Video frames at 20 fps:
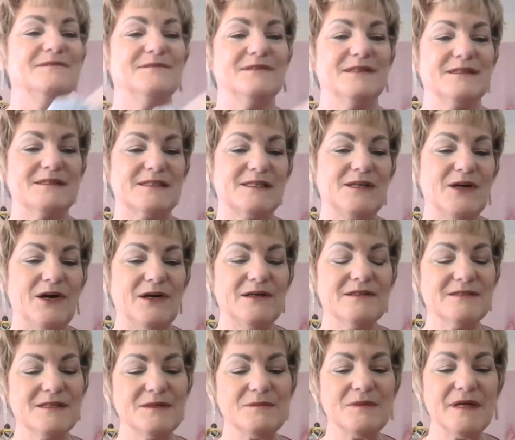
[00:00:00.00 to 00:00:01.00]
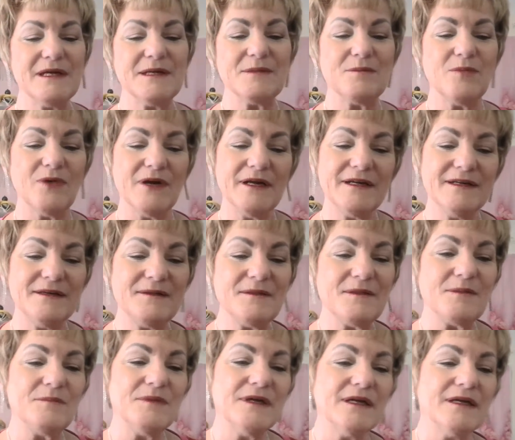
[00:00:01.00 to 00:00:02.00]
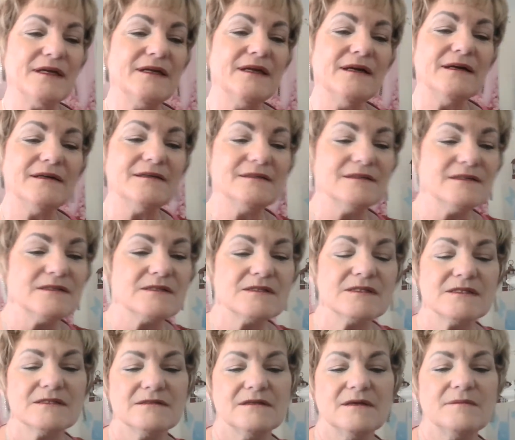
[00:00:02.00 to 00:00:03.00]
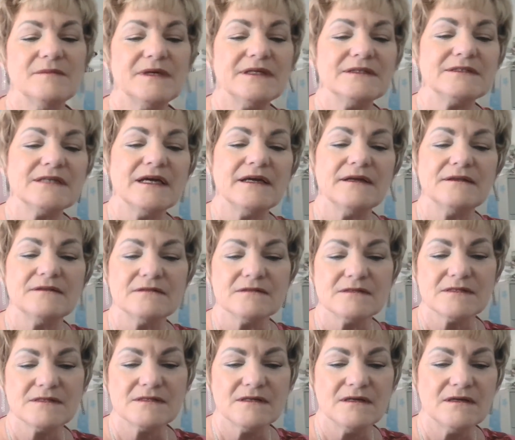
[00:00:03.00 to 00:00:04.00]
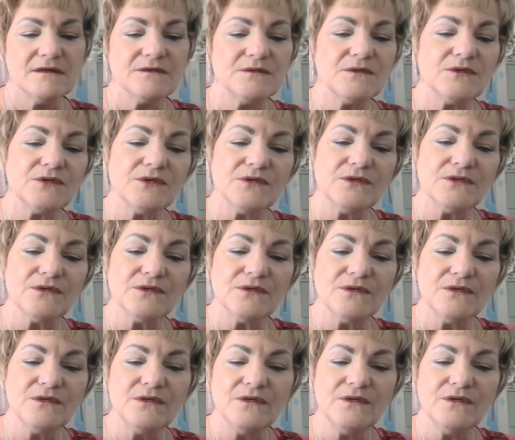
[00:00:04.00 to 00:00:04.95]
It's causing me to bring in the big guns. Let me take this under.